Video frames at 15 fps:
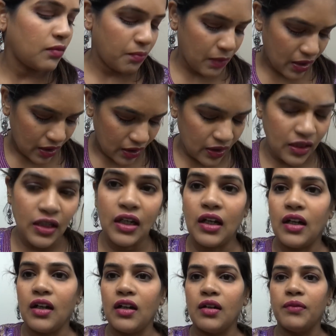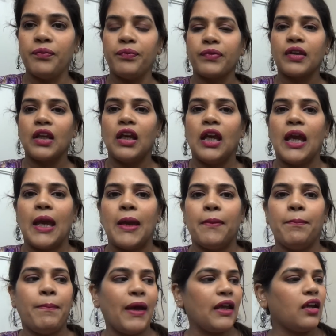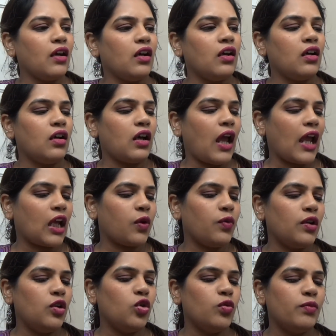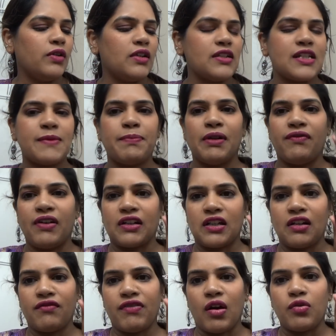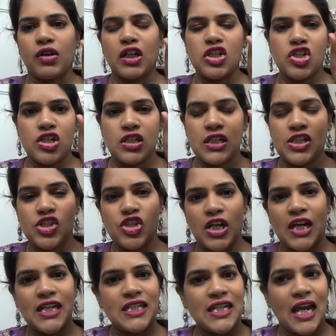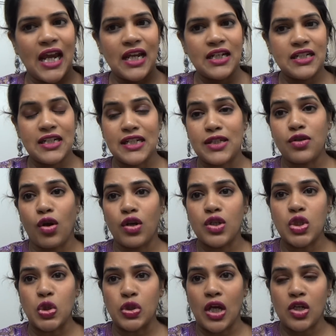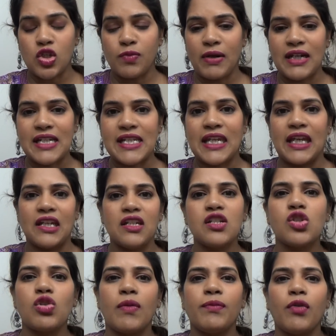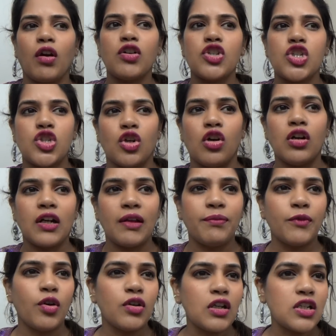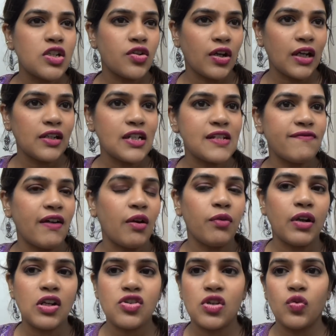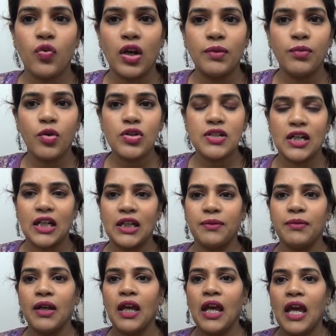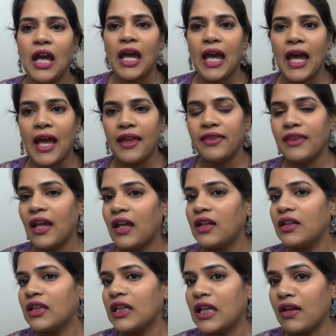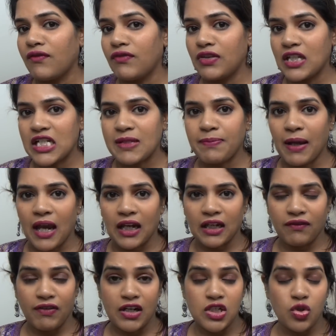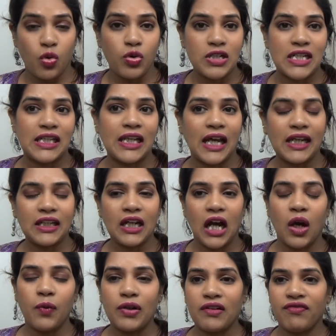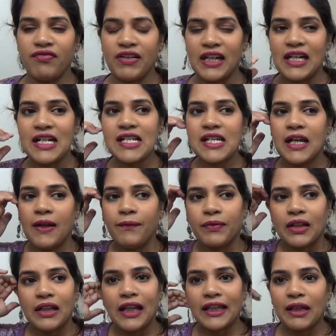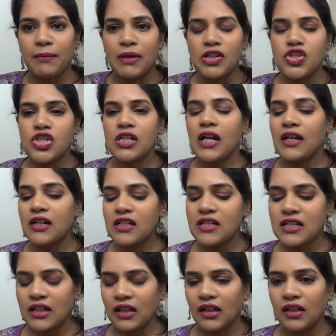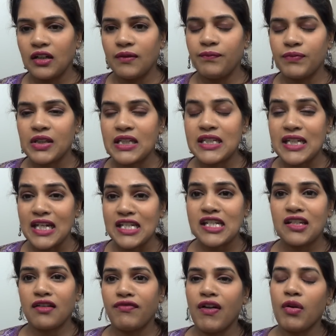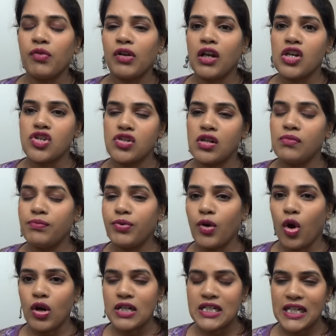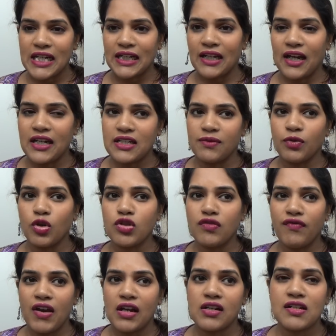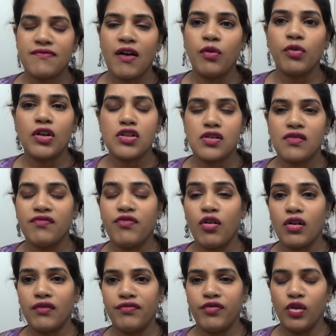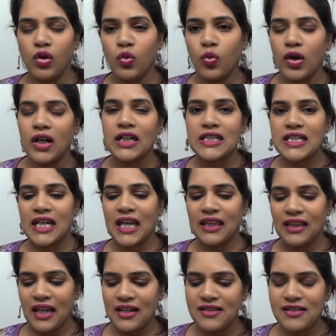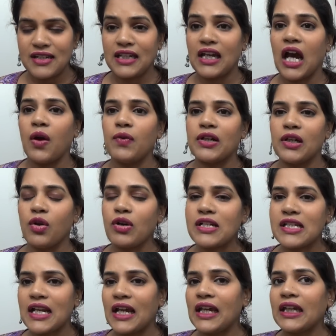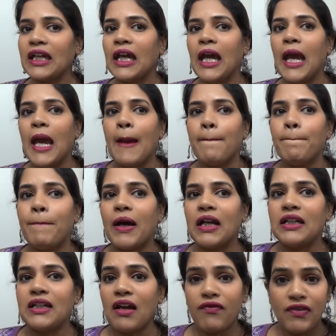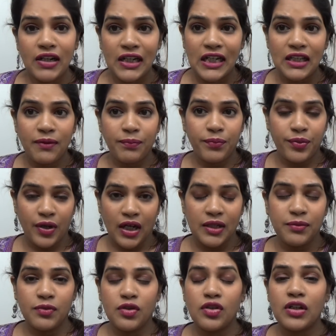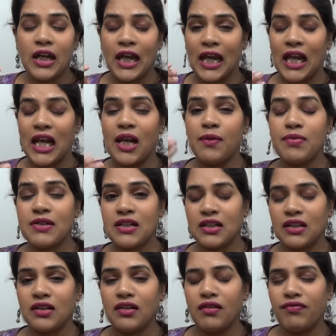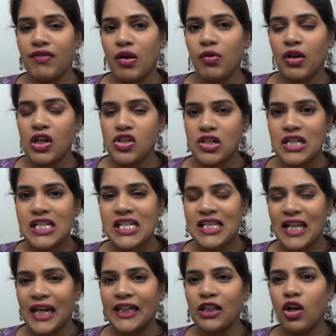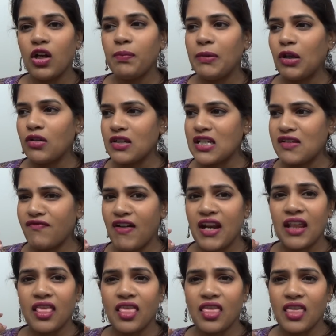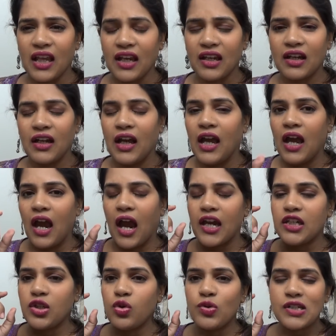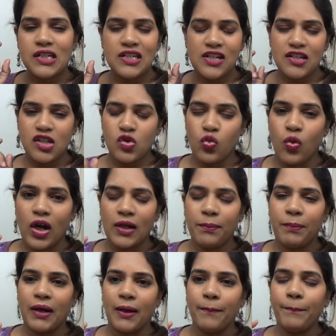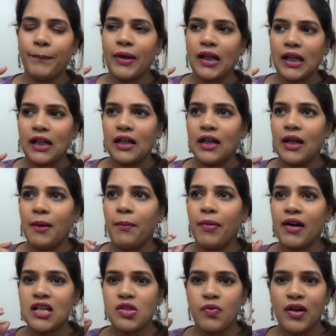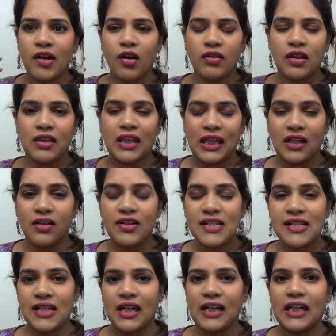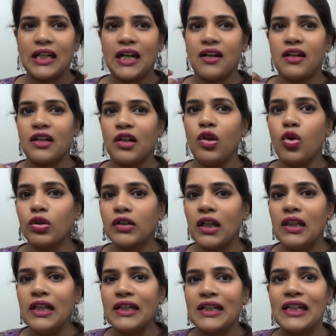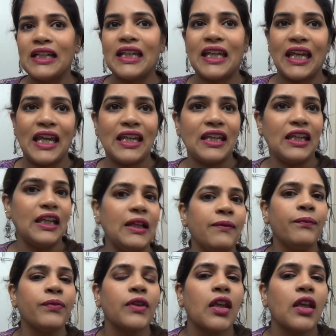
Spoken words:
My Becca Aqua Luminous Perfecting Foundation in shade Tan does not do that to my skin. So I'm not sure. I'm going to try this foundation one more time and then give this back if I don't like how it feels. Like I mentioned, I didn't test the foundation in broad daylight. I'm going to wear this foundation for a full work day and then see how it looks like. But definitely the primer helped the foundation slide on because it's very thick. I used just one pump, but it's very on the thicker side and it looked a little cakey.